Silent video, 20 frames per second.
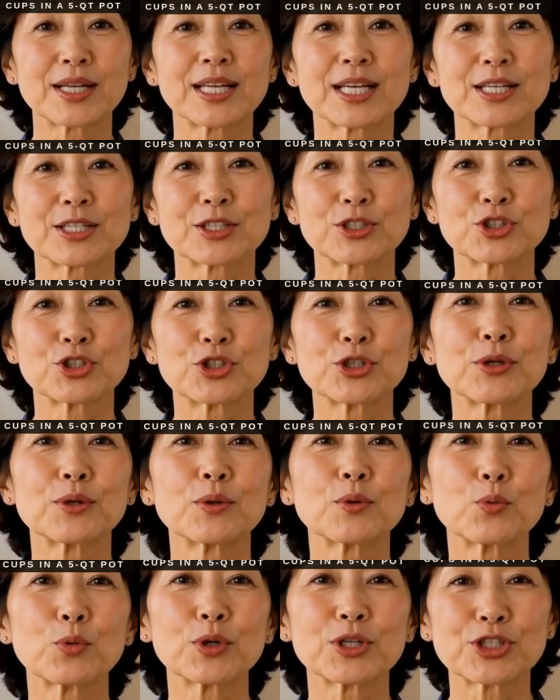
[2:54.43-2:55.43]
inch,
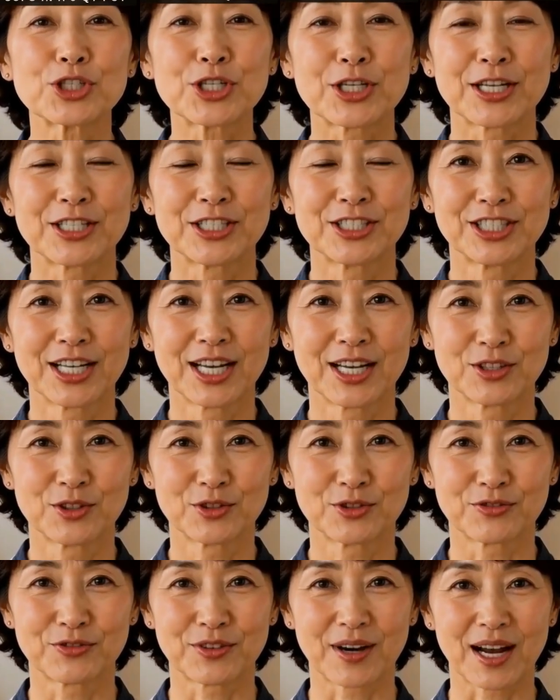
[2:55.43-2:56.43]
which in a
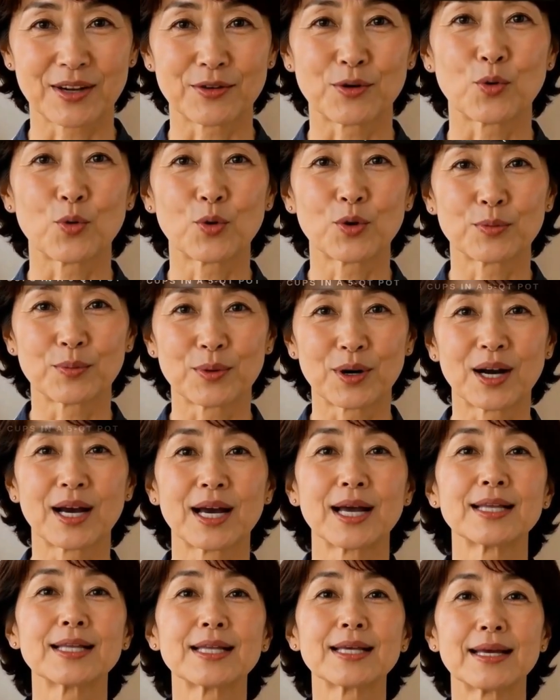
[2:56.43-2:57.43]
standard 5-quart
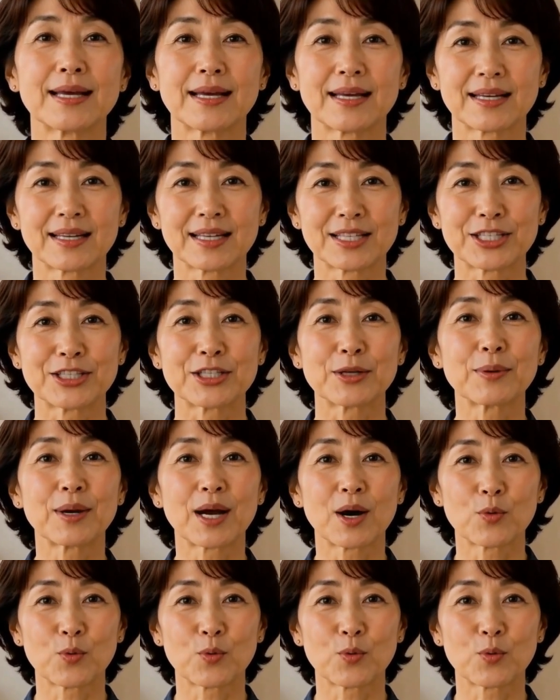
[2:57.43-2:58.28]
pot is about